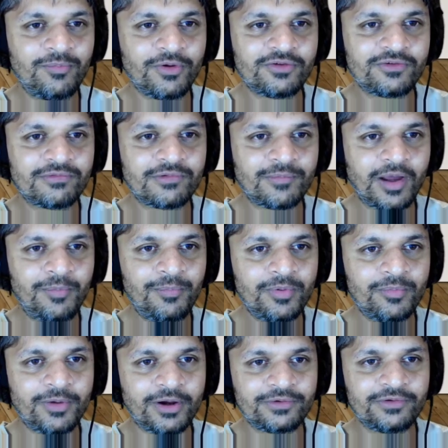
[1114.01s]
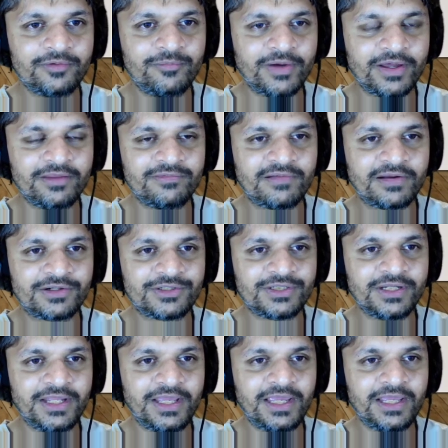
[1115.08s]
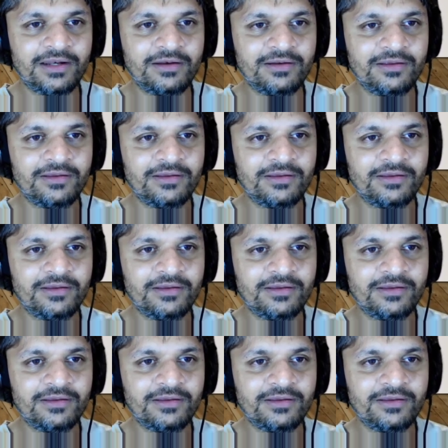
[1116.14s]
Because if I'm upper bounded by the function n,